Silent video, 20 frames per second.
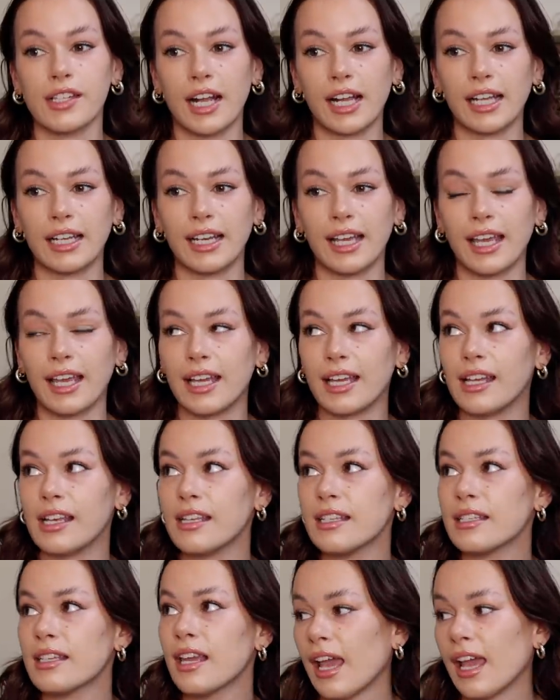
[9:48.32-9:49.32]

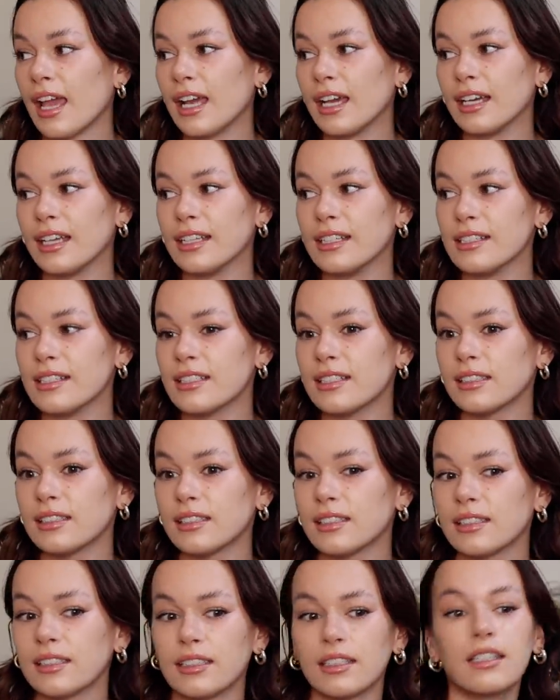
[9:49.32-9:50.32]
secondhand, and
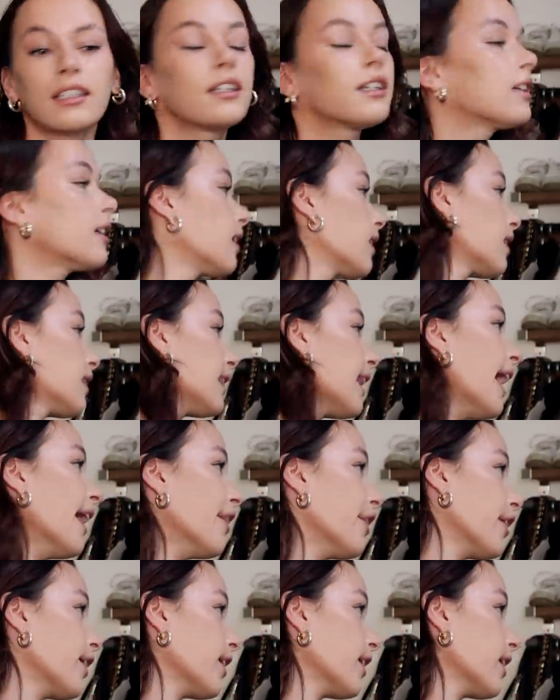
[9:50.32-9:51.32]

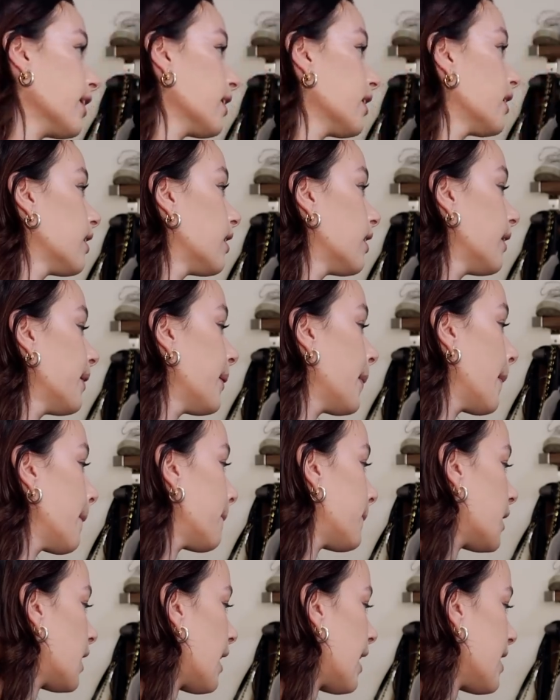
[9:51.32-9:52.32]
leather
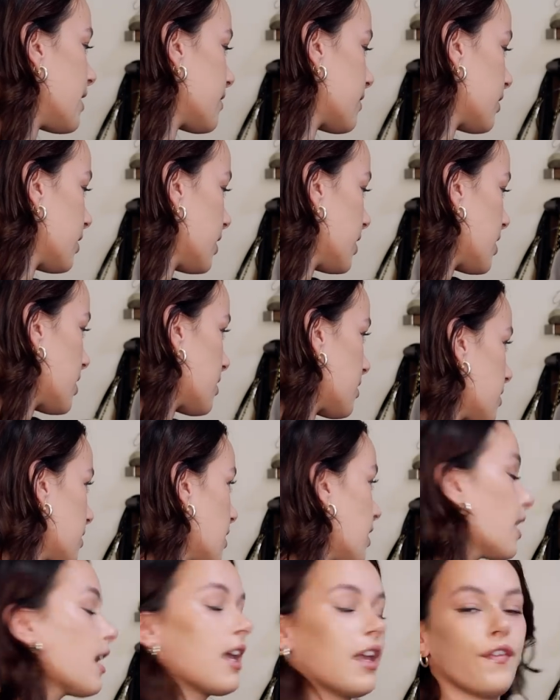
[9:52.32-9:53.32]
blazers
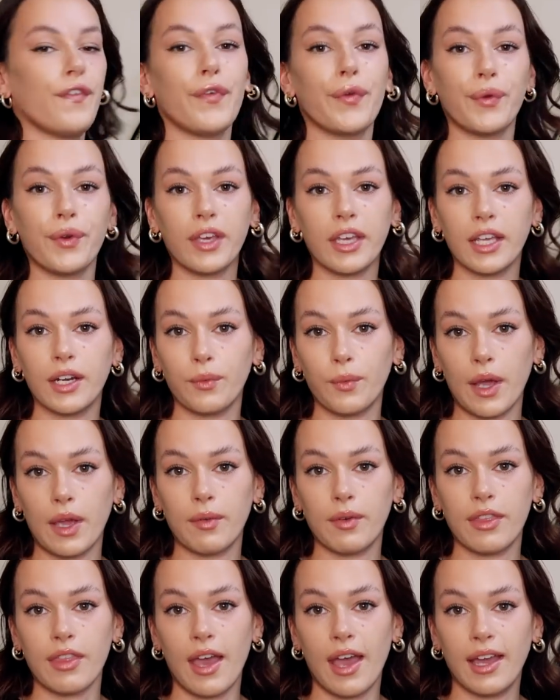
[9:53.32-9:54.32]
if you can get away
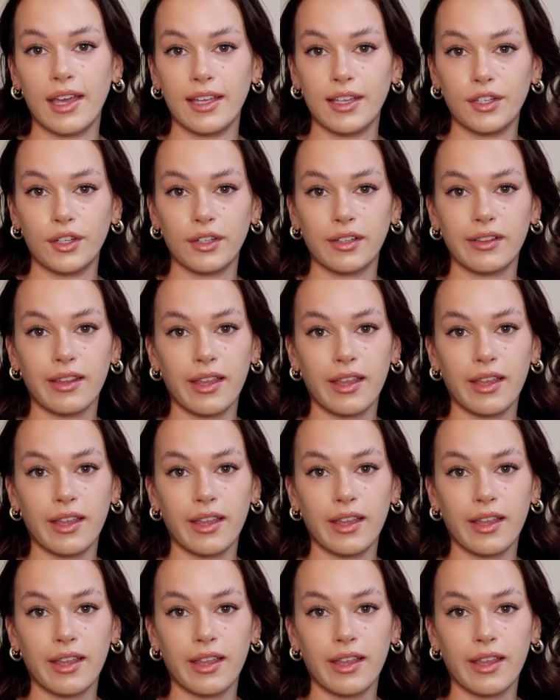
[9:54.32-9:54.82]
with that in your